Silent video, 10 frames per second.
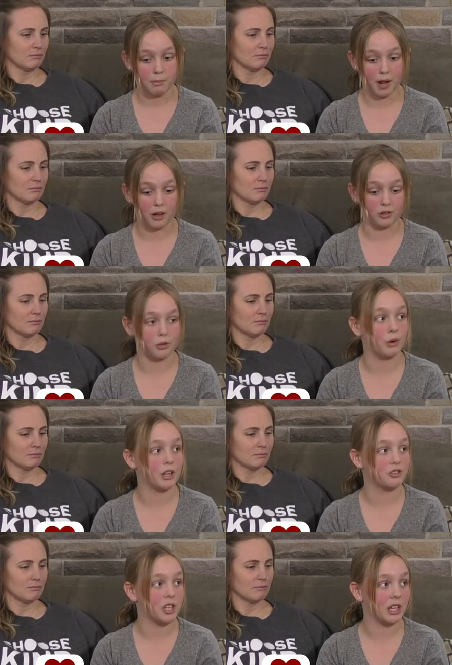Speaker 1: but I also
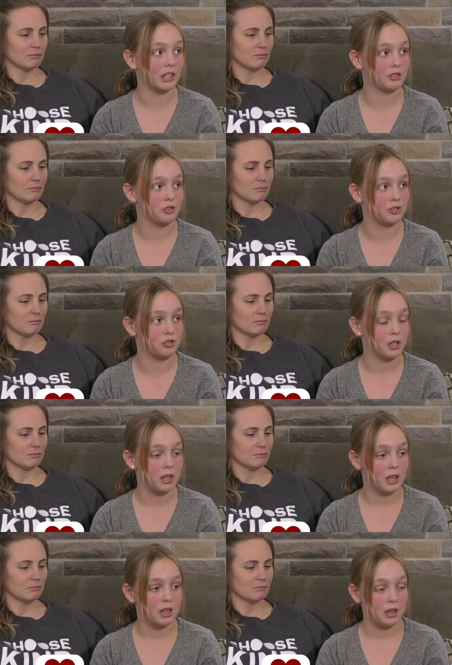want to change
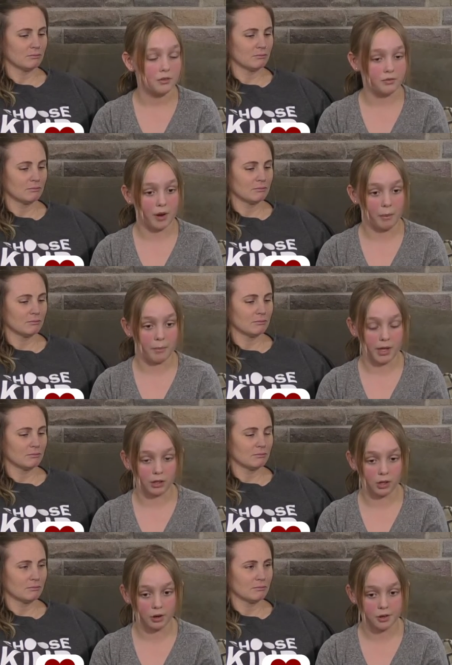from
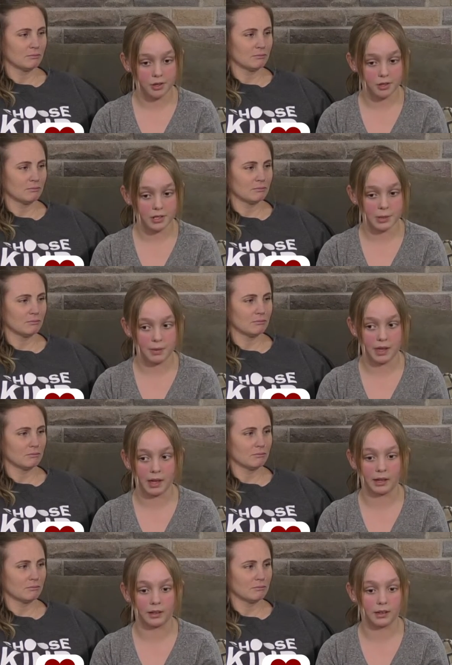being hurt to
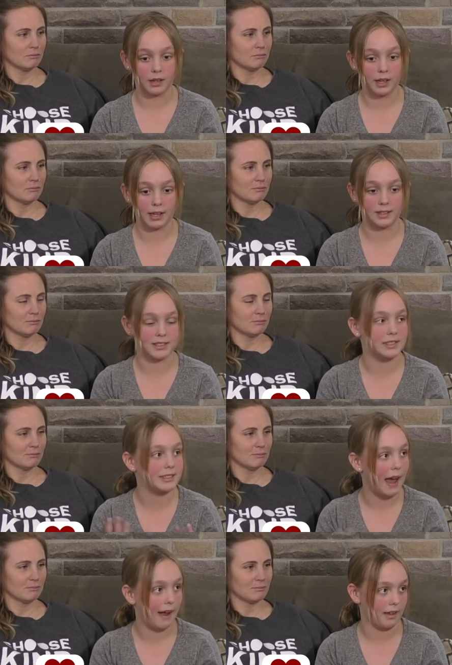being
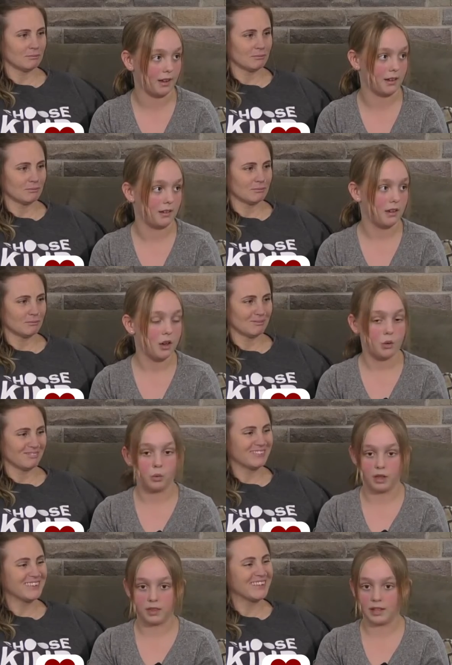ecstatic
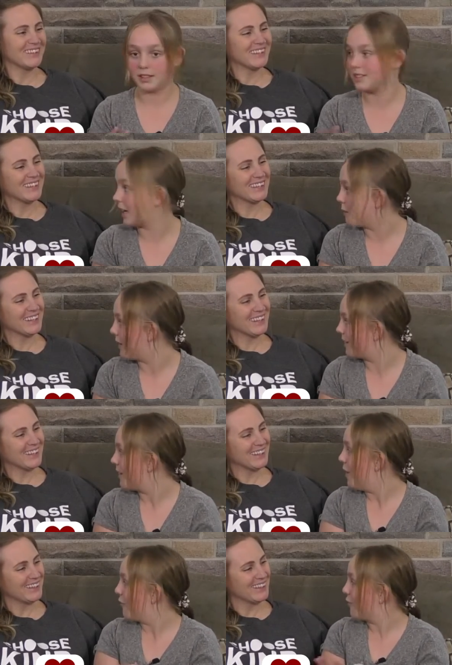with excitement
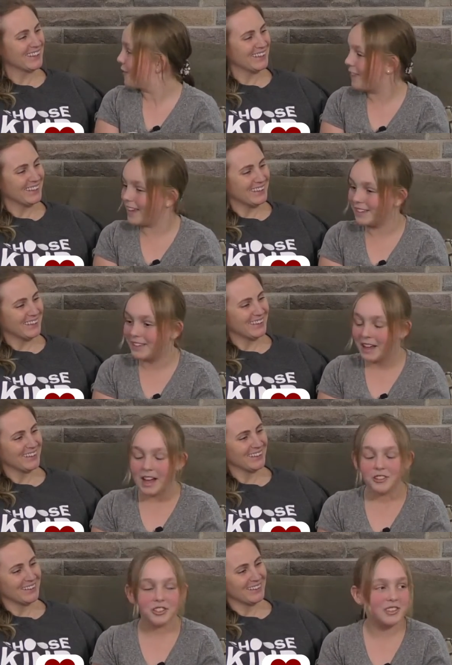for things,
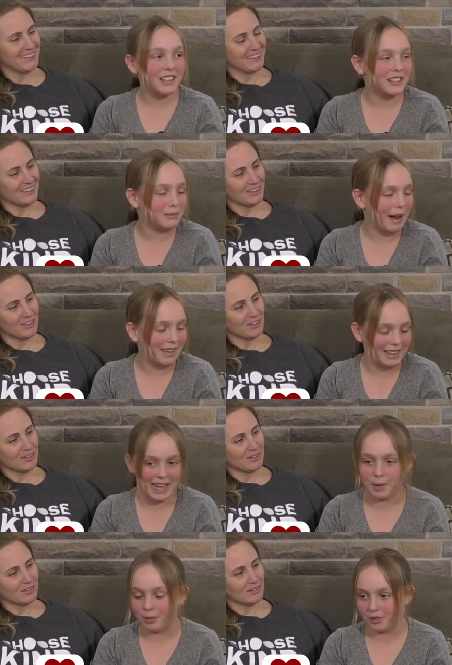just like
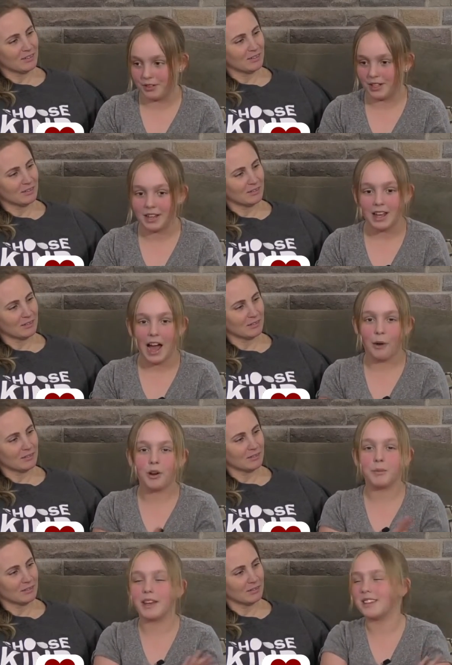smiling at a person. I
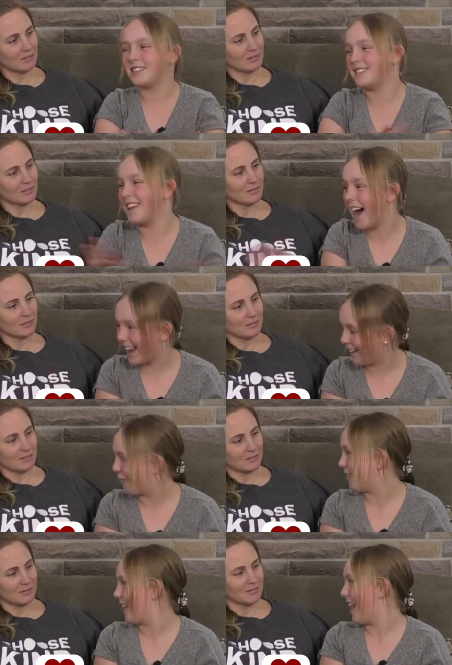want to be ecstatic
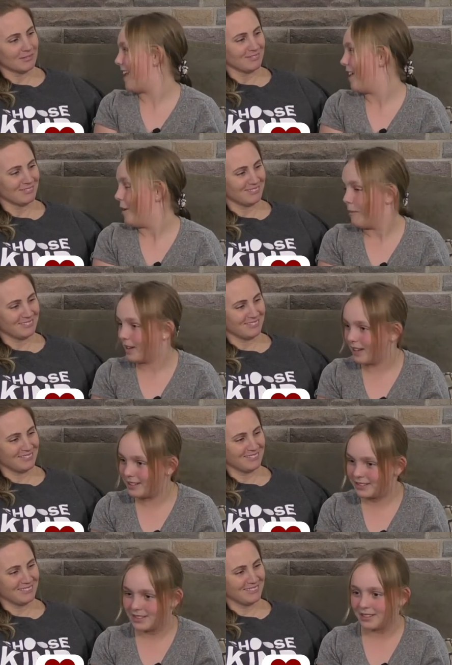for that
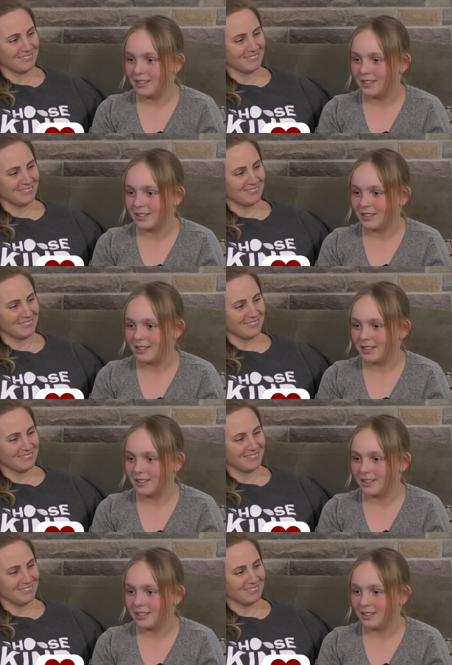because